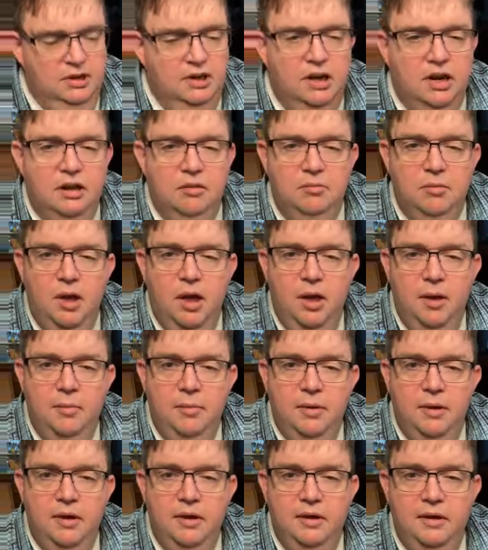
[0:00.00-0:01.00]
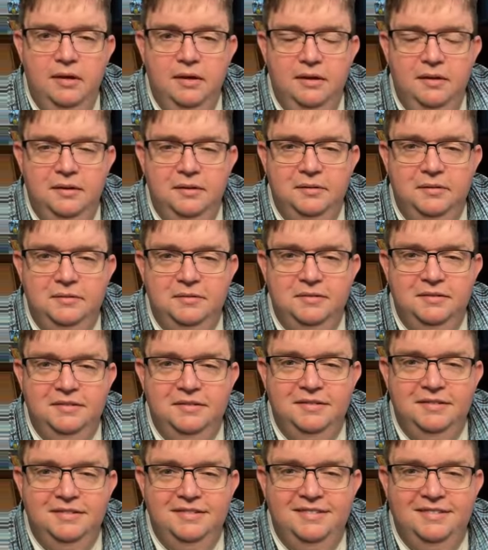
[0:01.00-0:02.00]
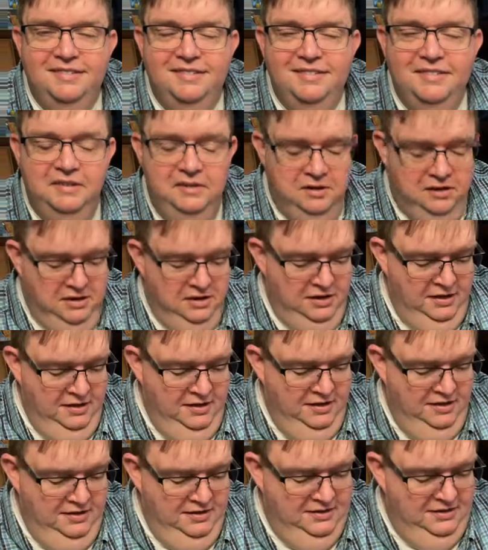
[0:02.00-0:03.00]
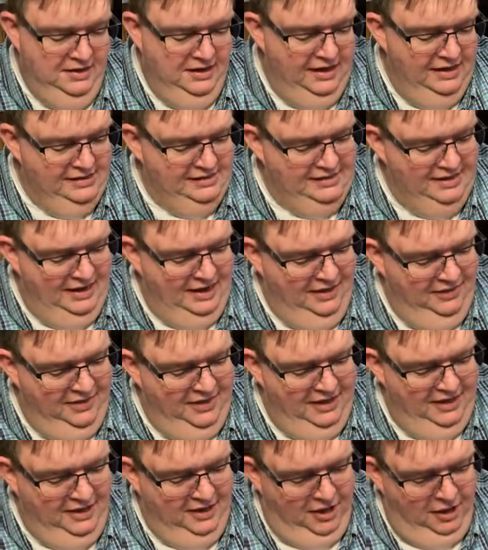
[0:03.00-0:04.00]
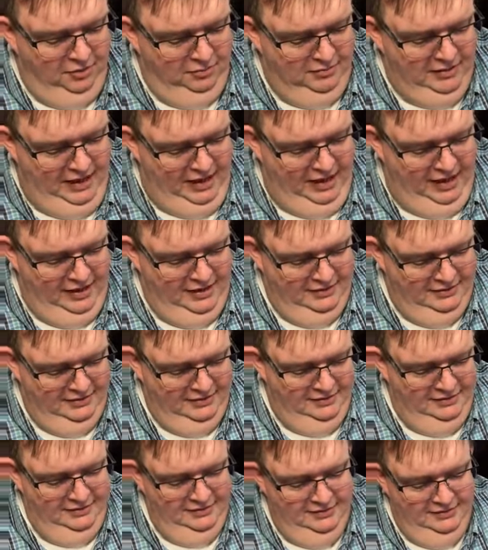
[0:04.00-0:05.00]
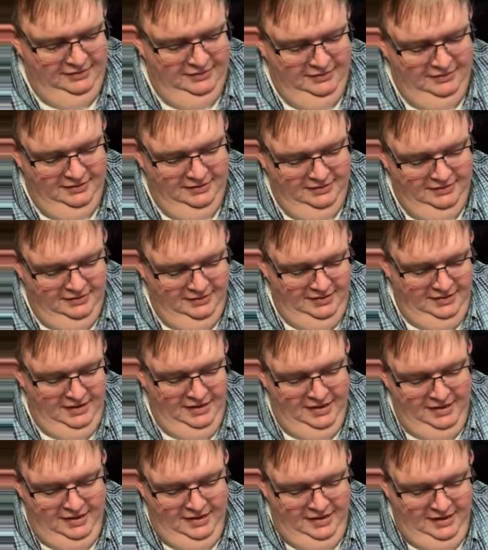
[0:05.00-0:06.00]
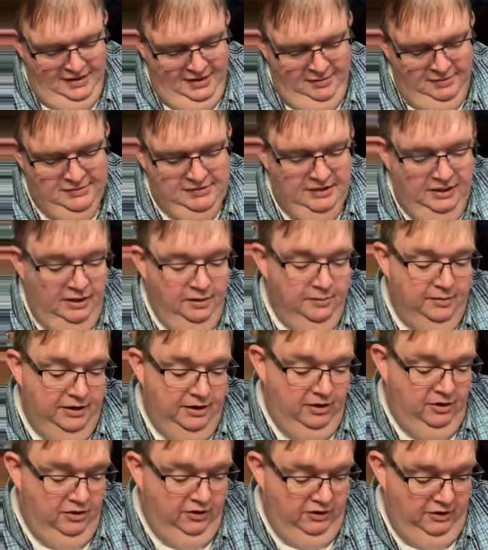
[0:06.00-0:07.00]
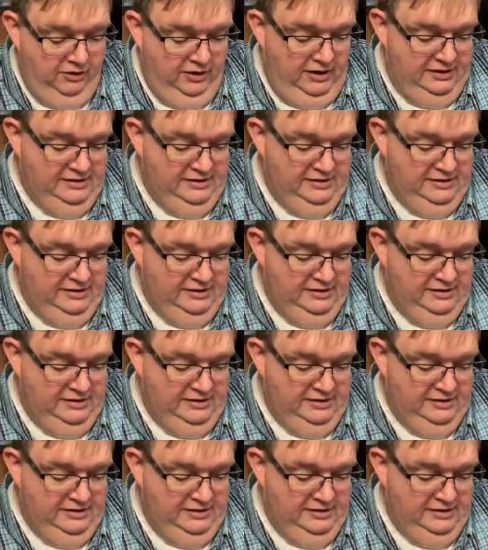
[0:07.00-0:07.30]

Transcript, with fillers: really. It didn't phase you that it was chilly. Did I sit out that cold night? I think you did. It was a little bit earlier.